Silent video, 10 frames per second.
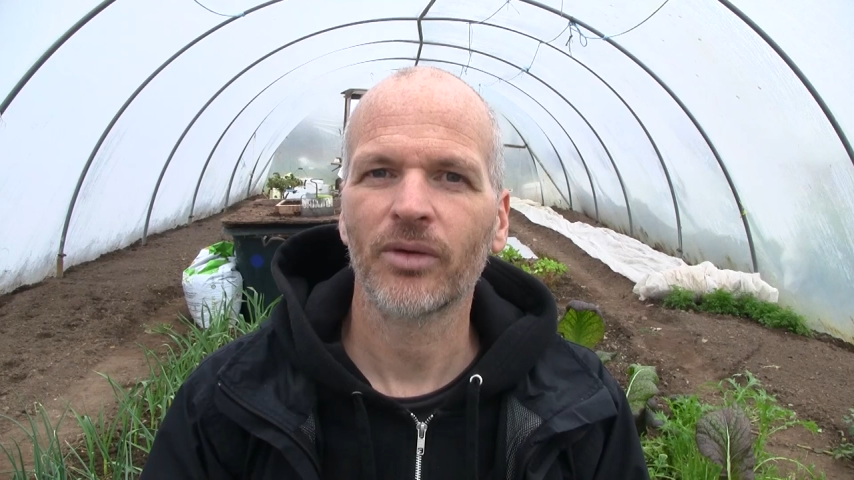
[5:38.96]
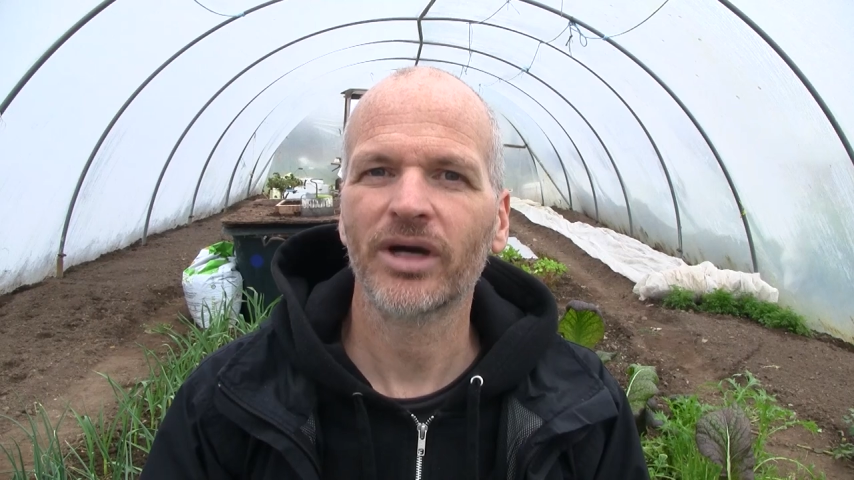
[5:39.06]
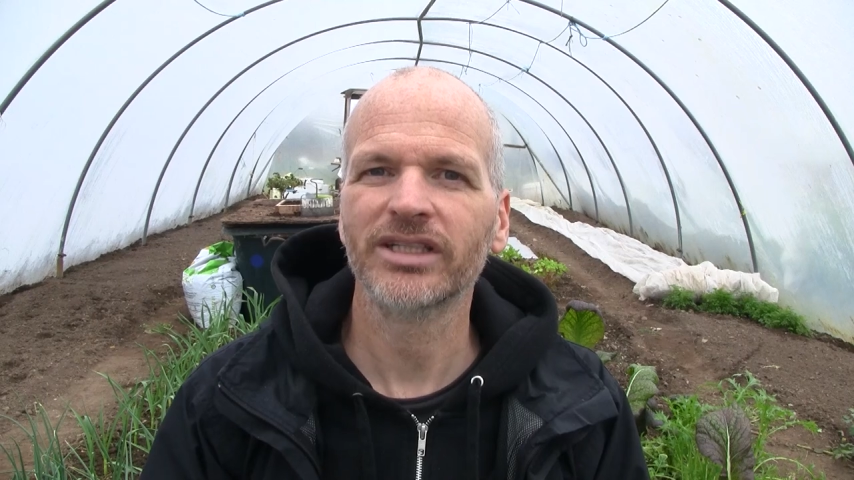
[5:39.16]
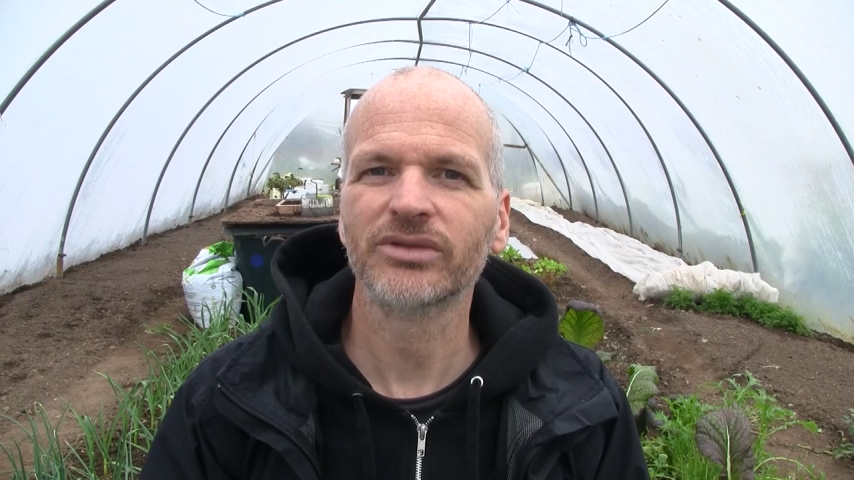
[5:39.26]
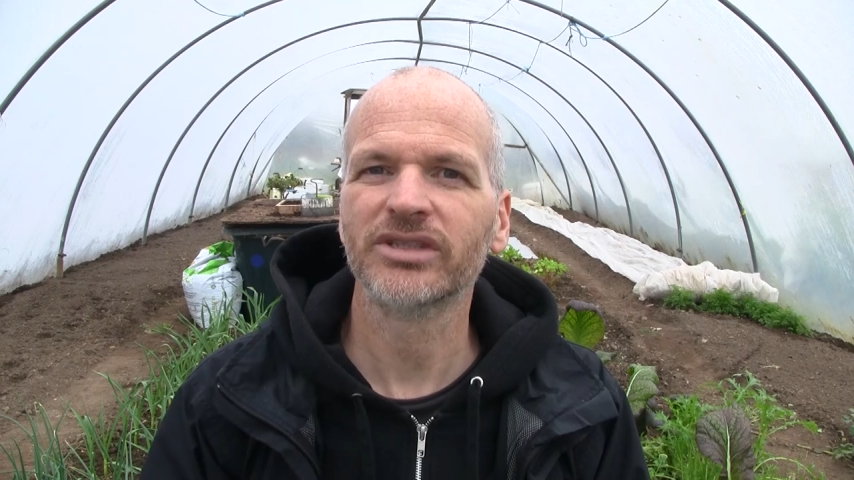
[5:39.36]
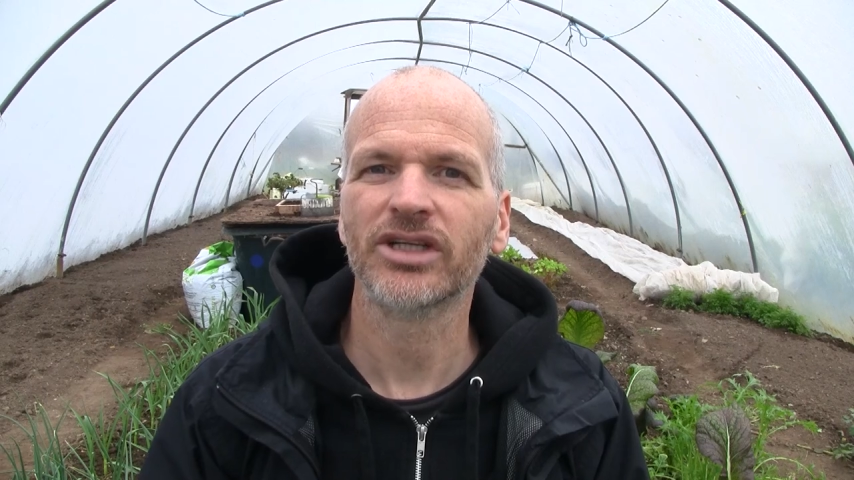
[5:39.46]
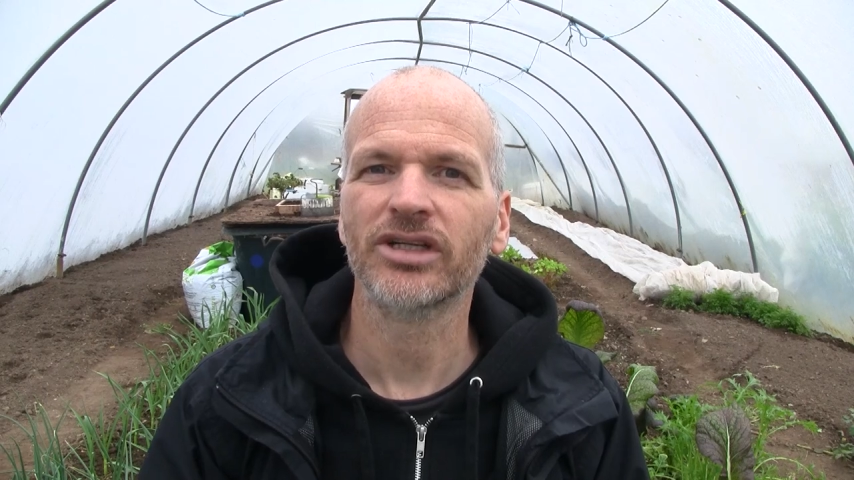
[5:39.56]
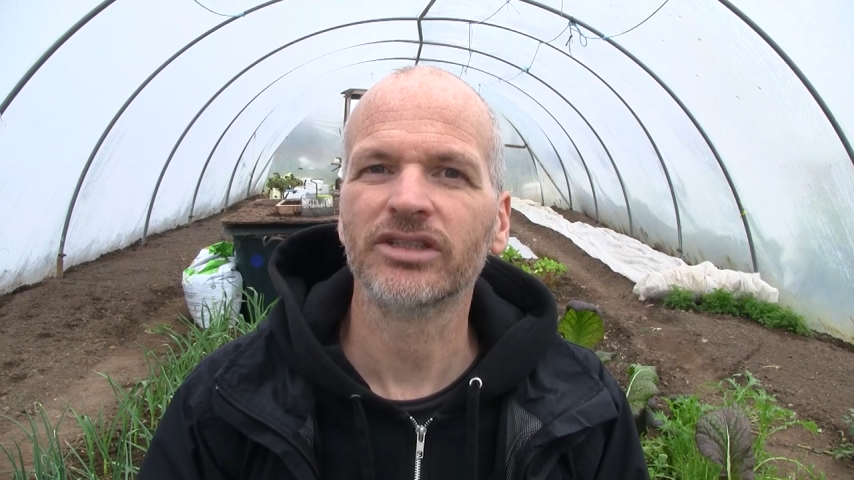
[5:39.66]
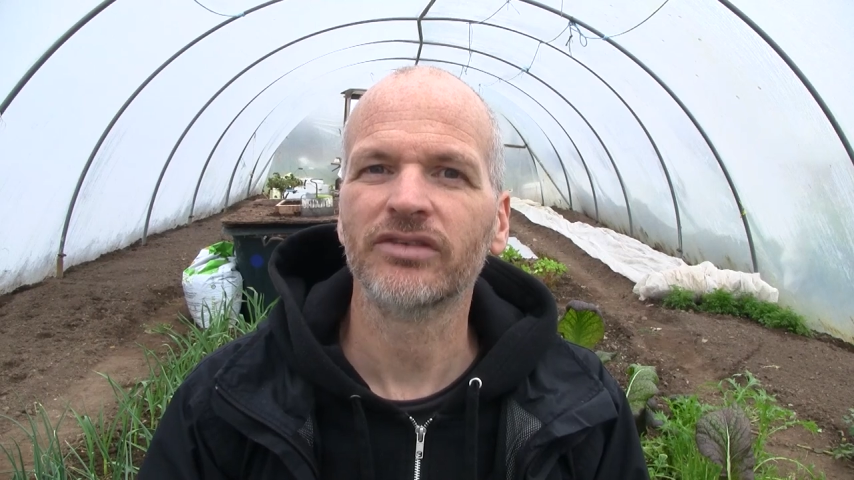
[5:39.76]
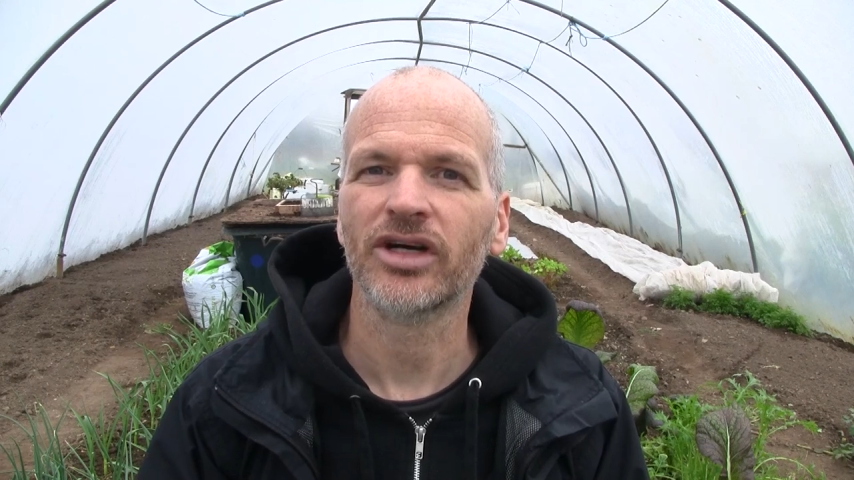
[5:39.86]
But what is the
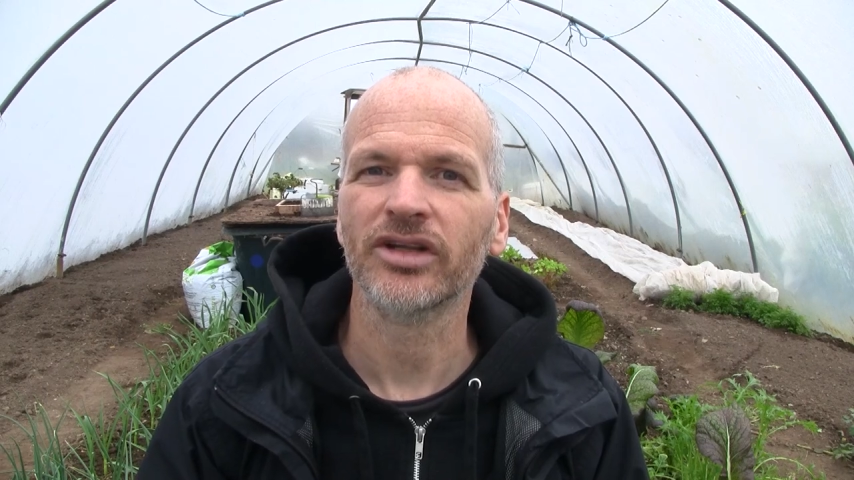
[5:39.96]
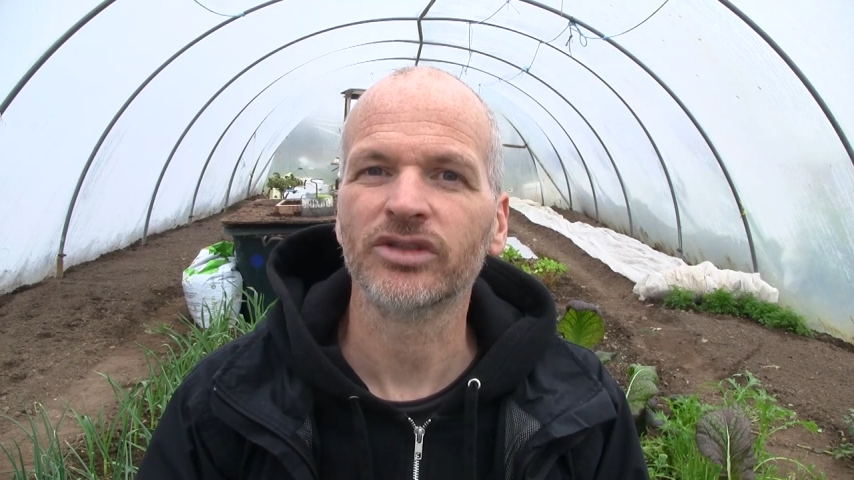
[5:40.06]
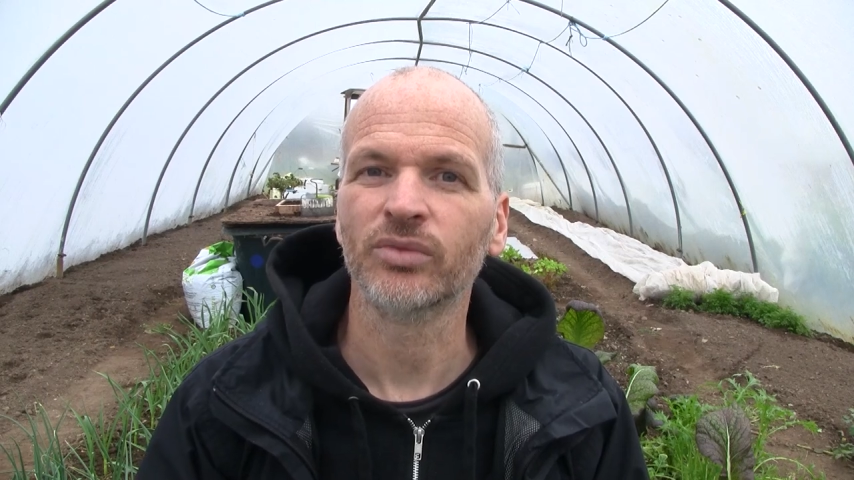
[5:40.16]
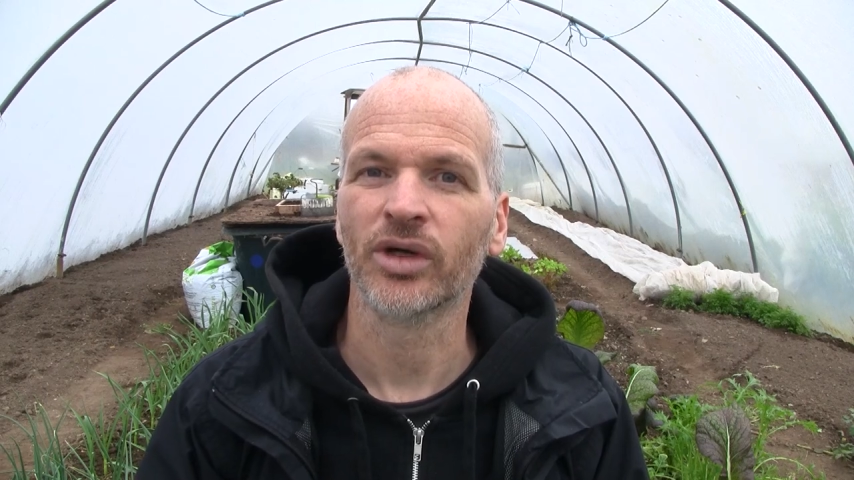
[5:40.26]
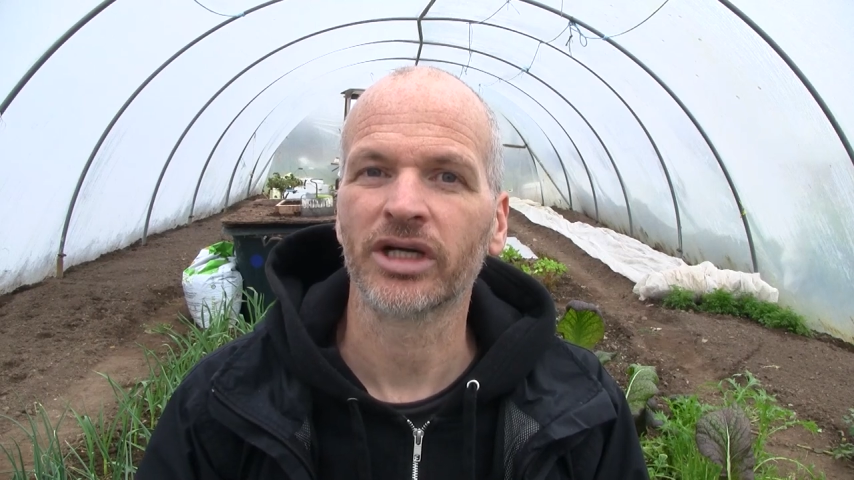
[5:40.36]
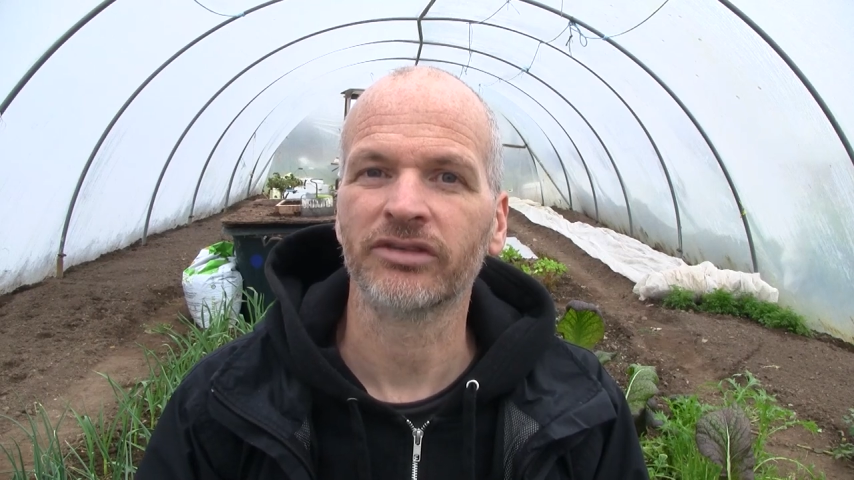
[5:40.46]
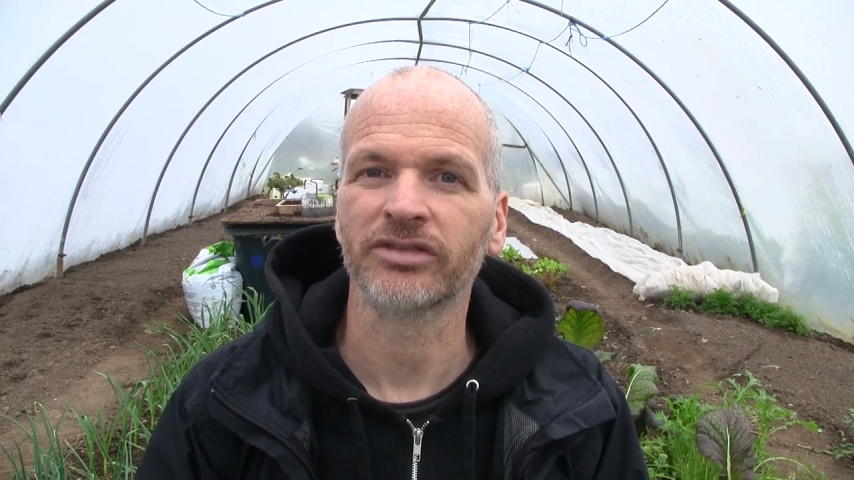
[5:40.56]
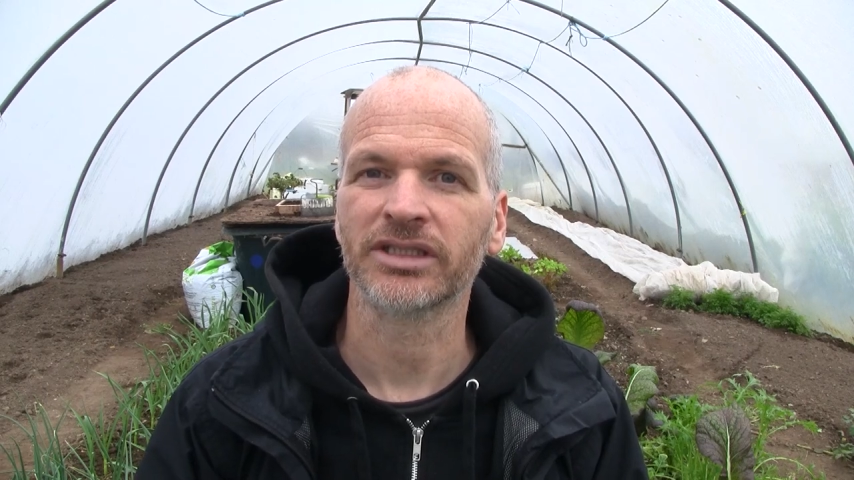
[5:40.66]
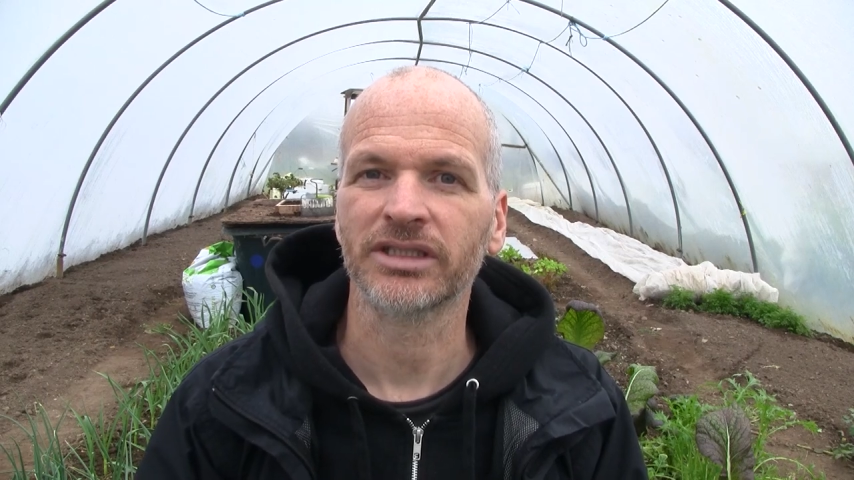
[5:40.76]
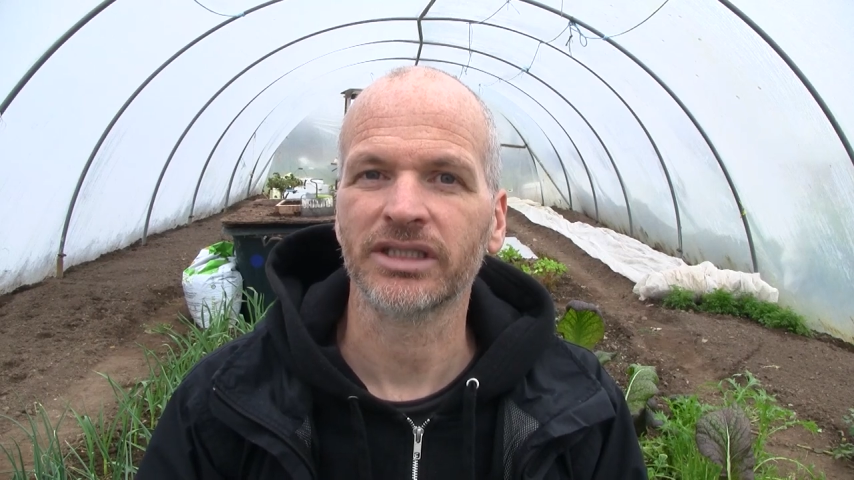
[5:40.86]
result of all this work in
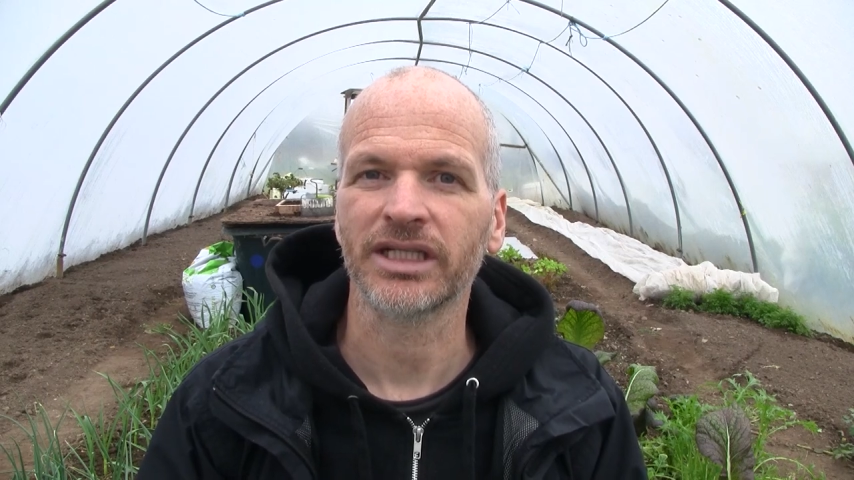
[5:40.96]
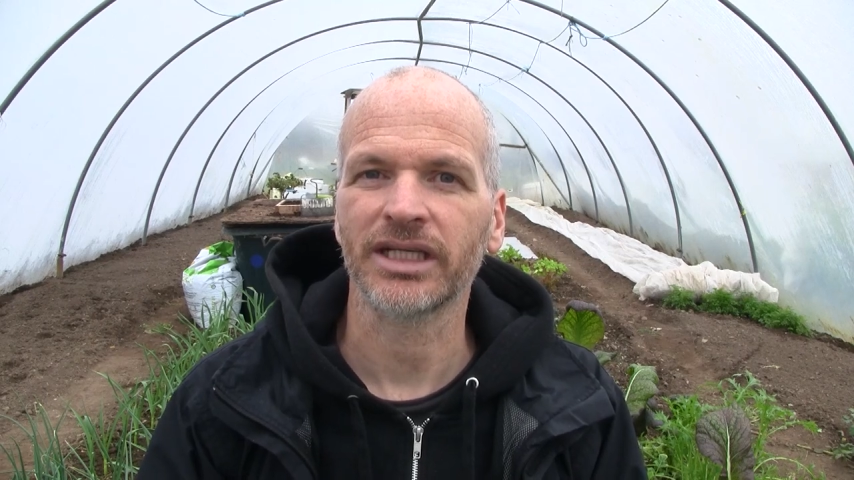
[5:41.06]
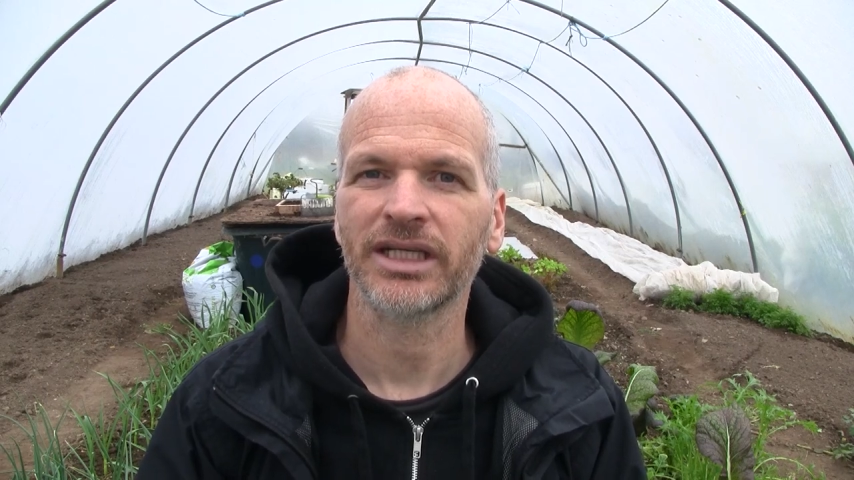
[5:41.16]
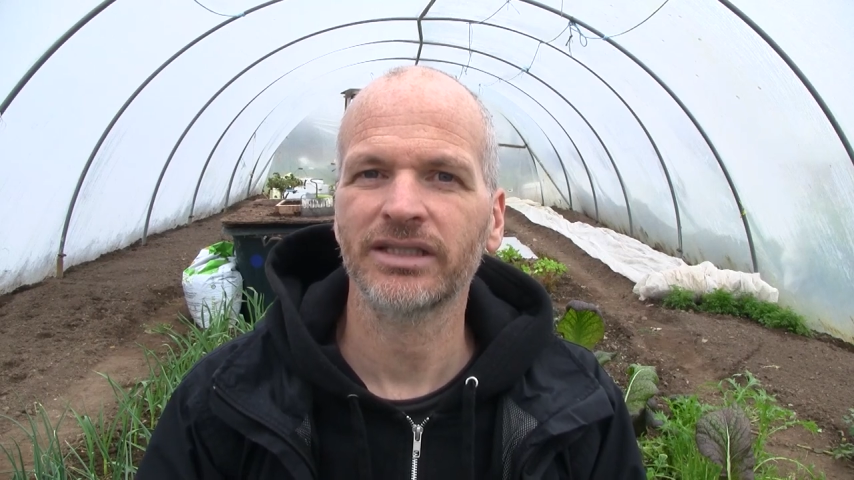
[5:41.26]
fertility?